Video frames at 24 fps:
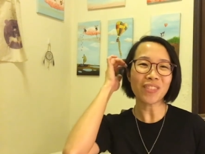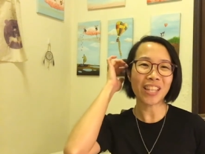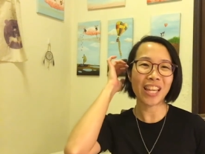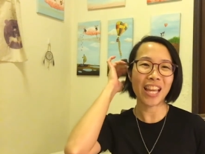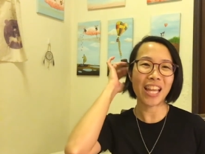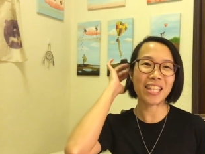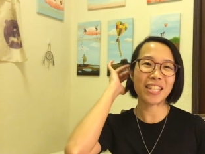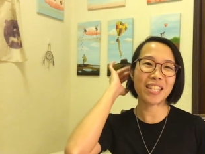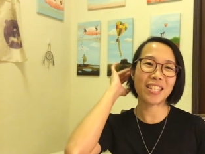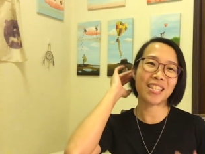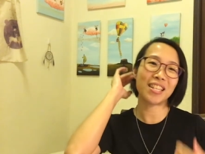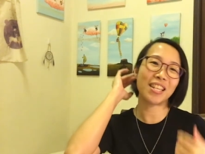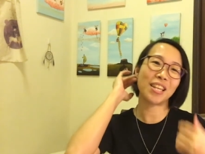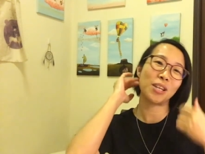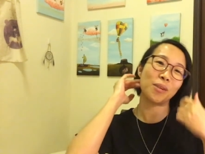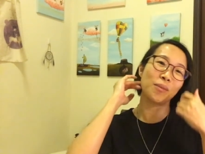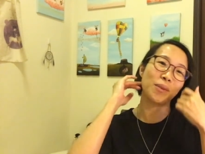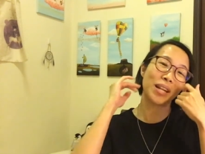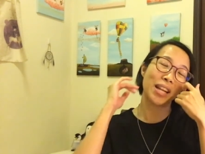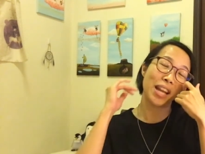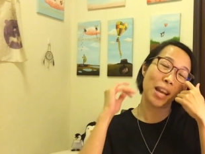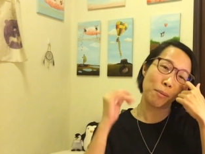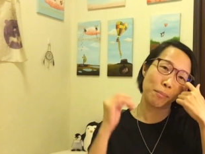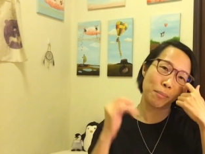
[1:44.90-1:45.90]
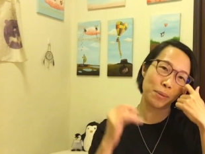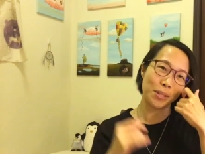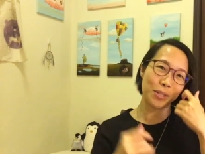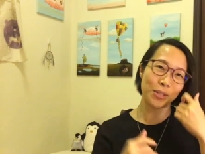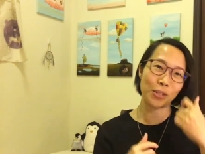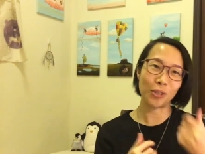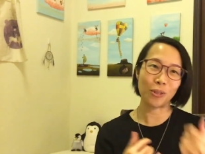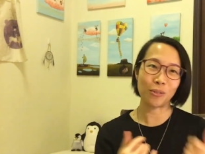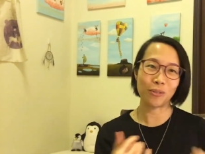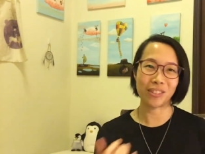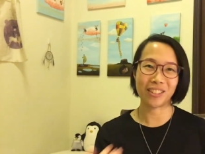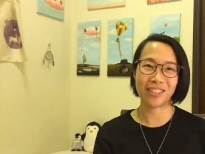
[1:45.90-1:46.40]
and seeing what happens
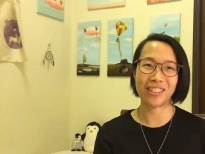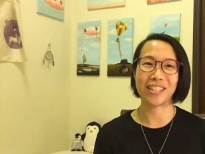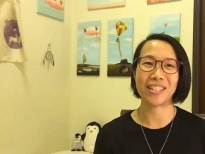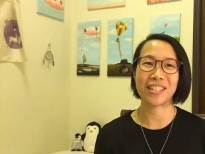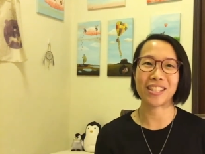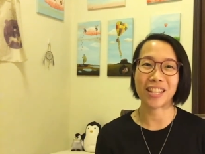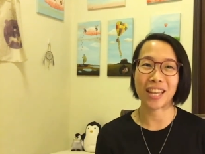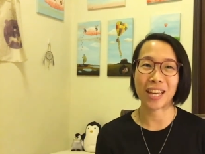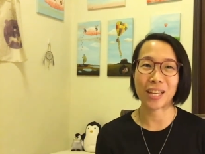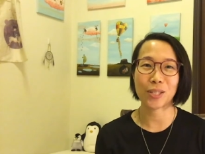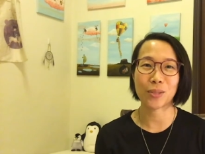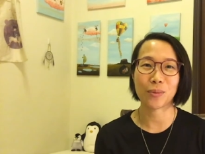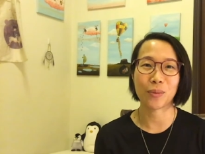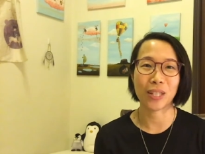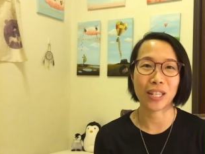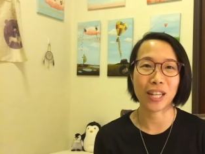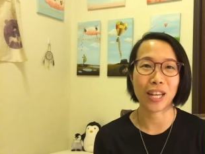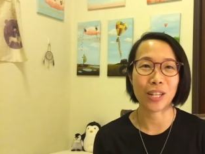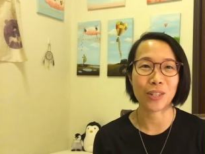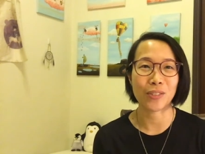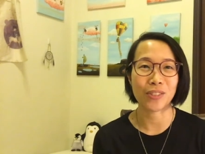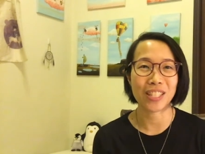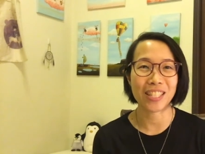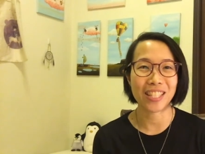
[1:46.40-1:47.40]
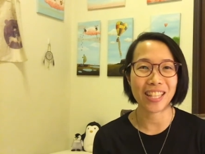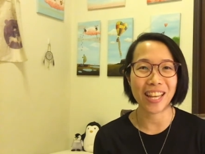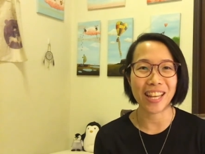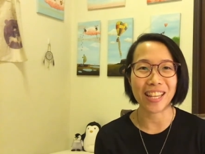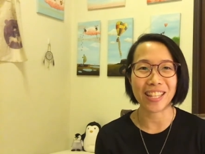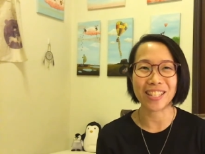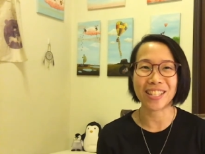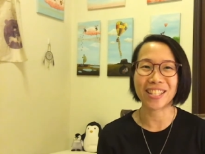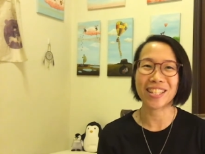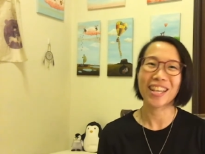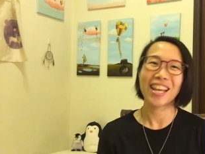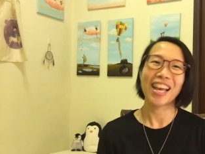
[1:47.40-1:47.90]
over these next 100
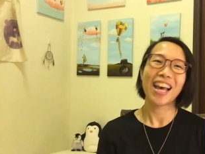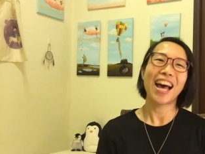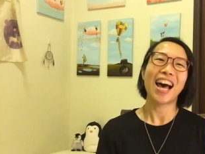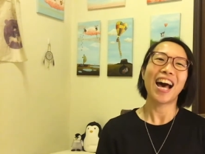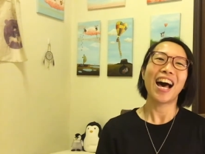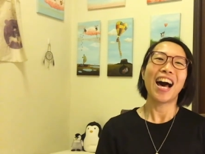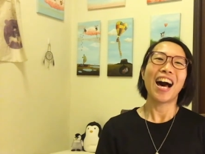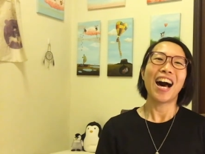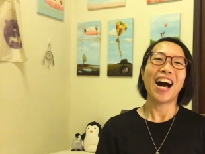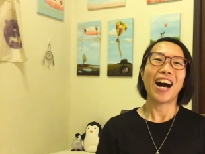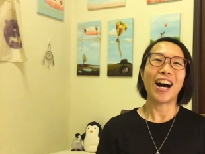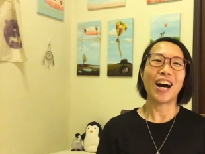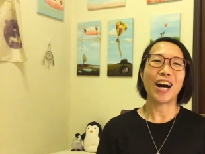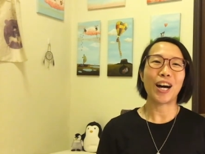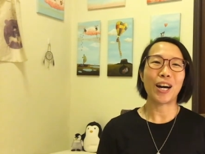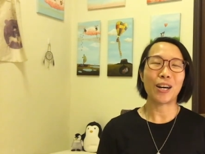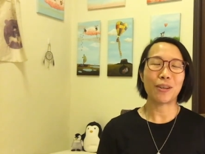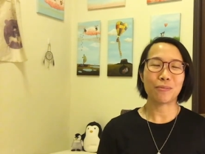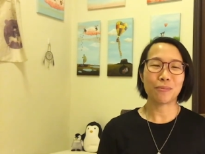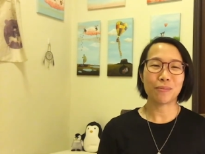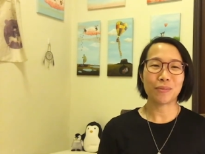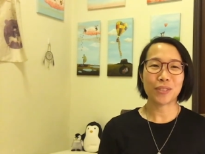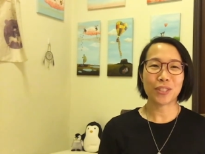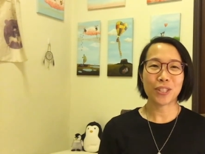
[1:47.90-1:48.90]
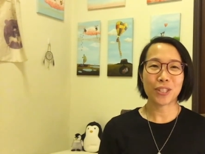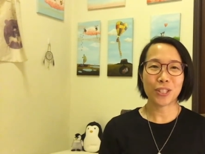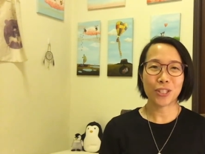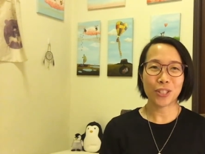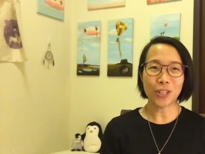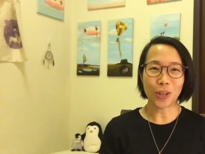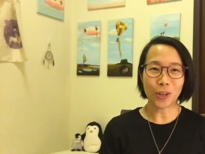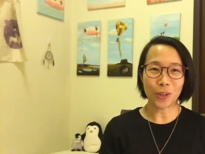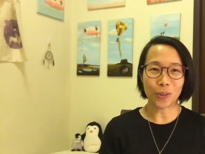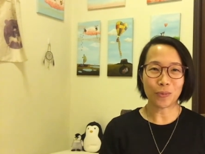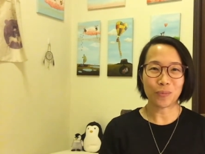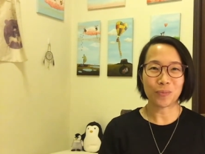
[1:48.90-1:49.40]
days. Um,
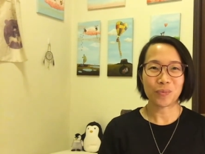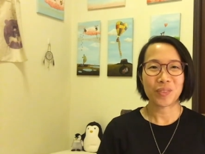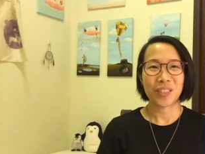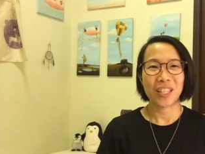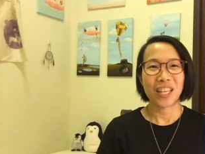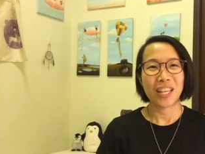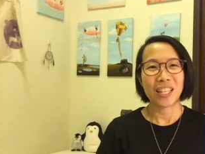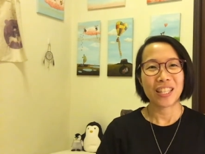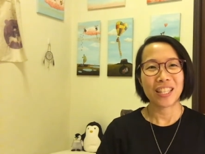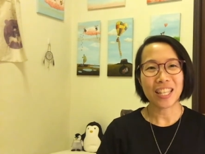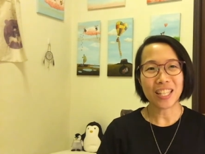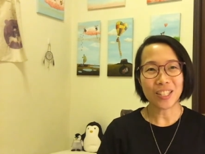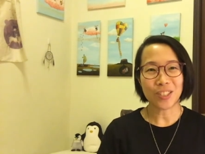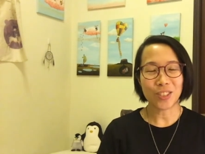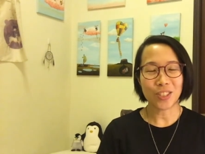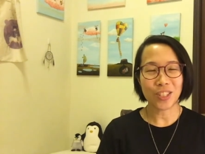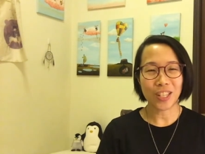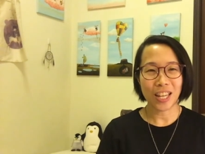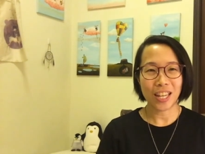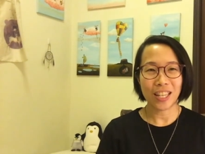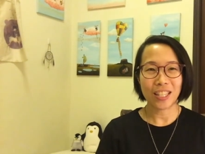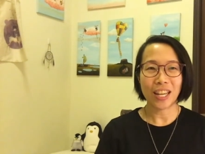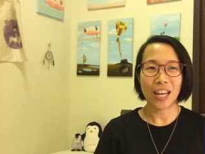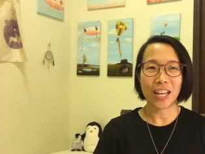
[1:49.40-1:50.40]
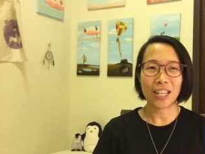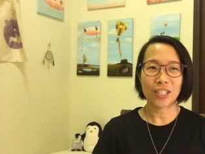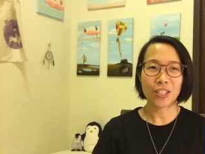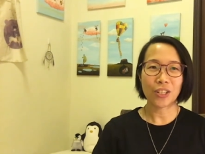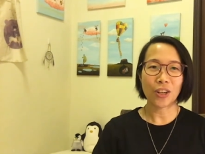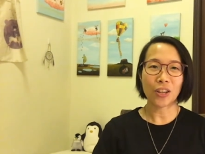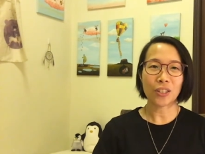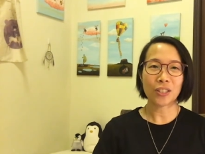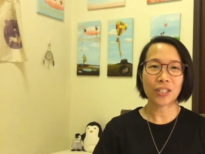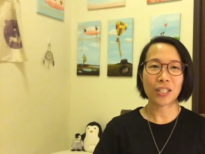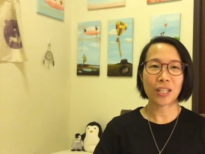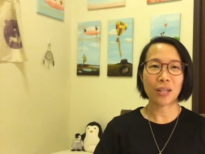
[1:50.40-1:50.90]
so, yesterday I
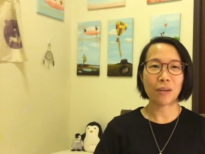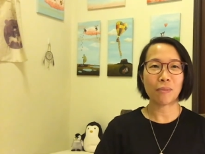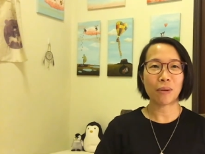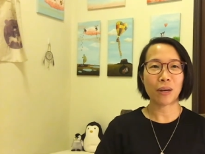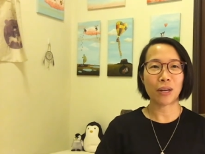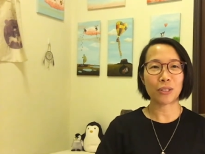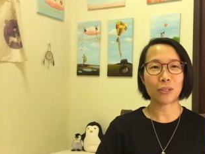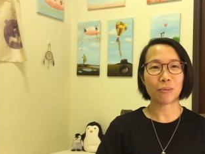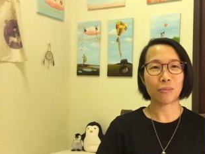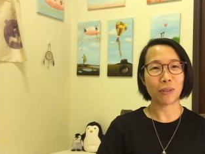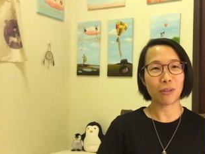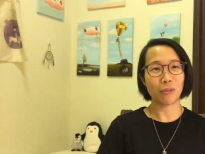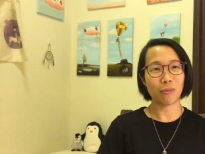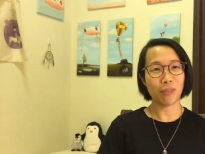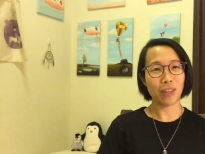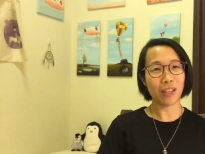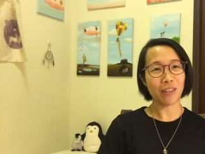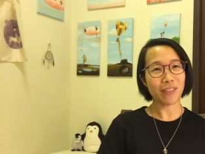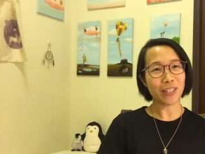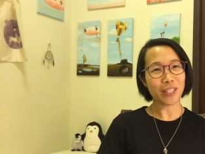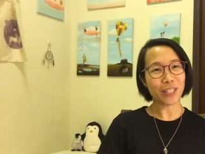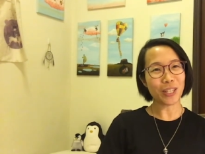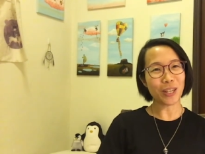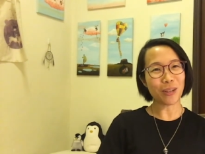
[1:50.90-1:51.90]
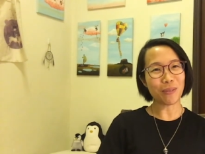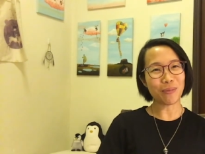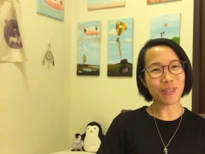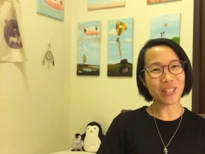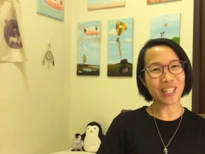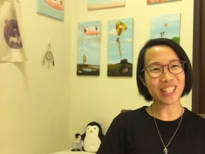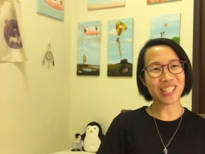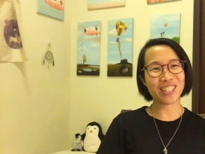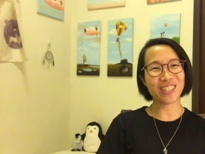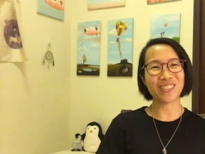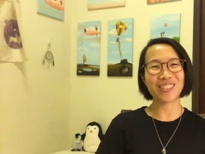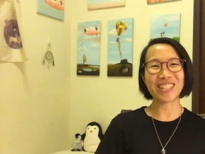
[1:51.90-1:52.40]
talked about my favorite
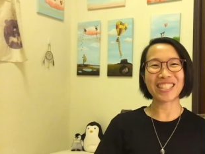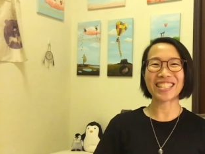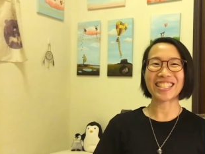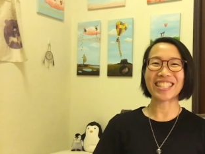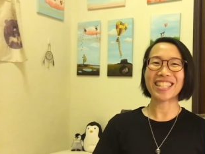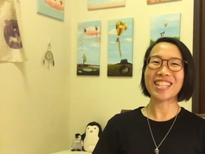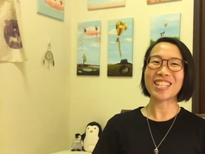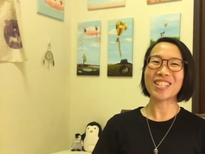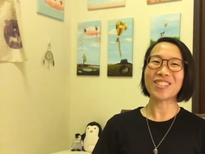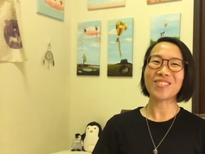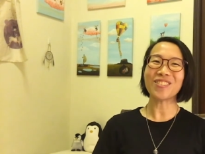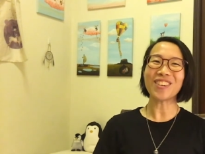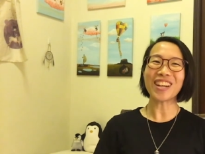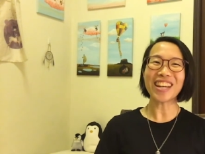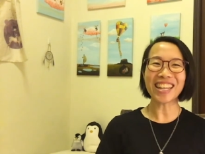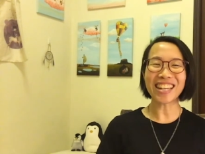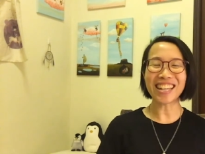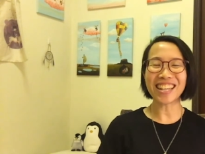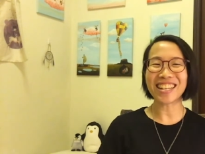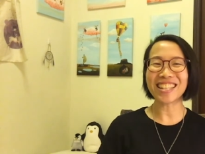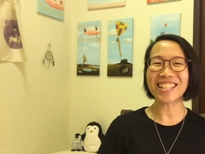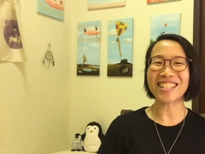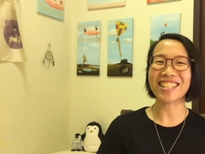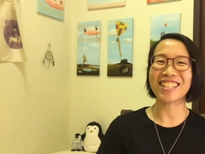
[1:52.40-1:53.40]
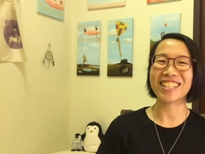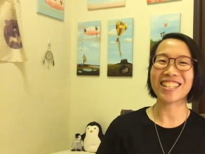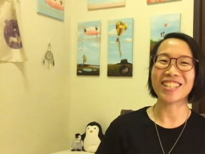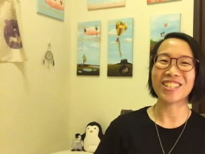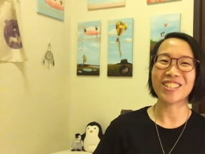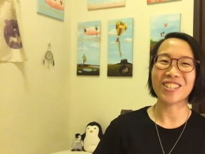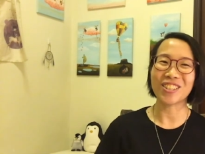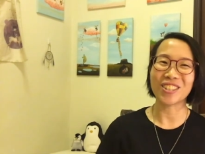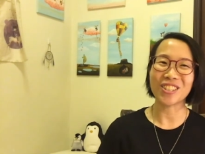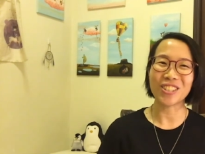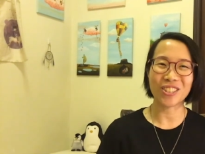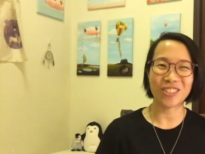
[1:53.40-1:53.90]
topic, which is what is
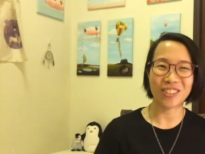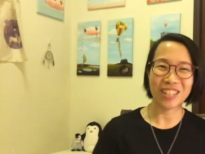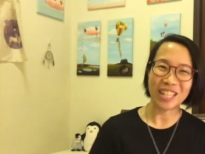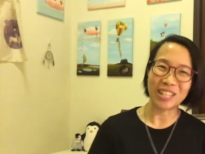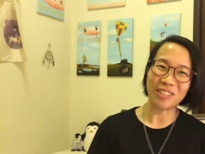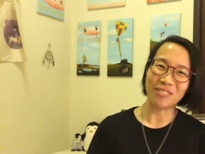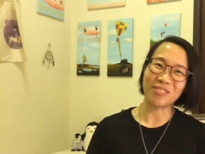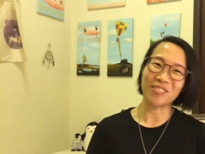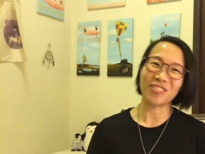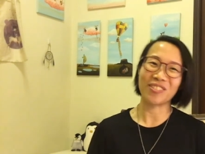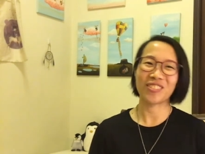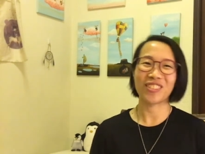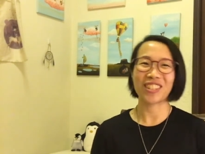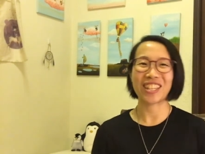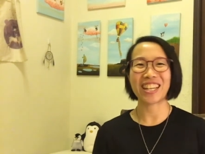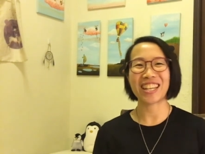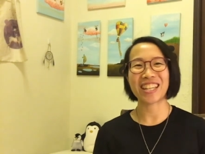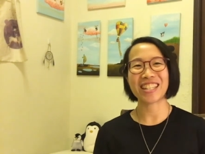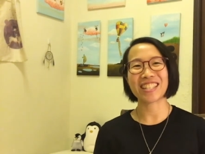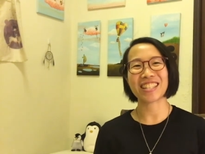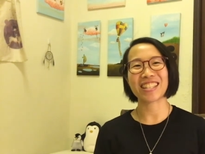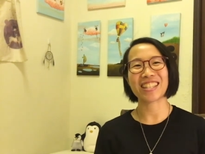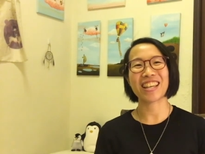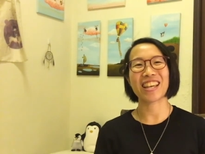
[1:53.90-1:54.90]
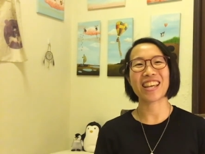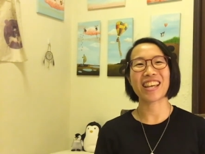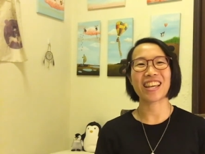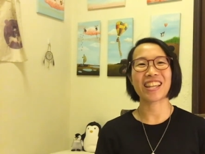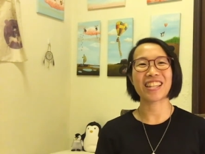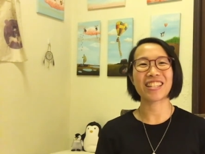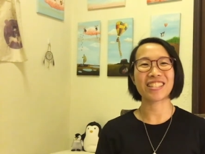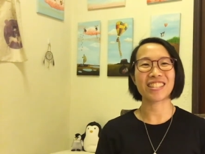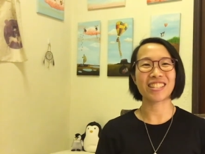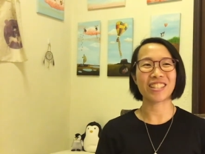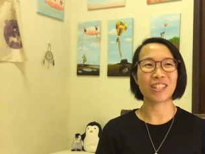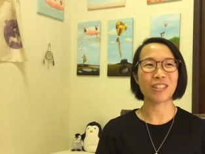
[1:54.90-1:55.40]
your dream, right?
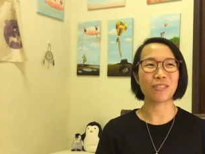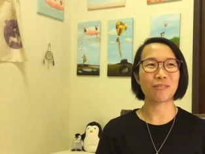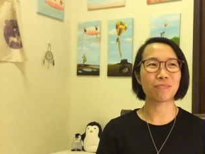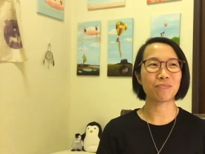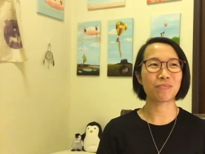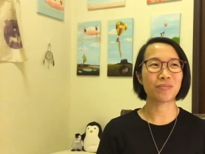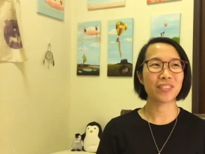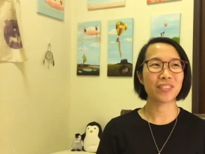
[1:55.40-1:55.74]
And um,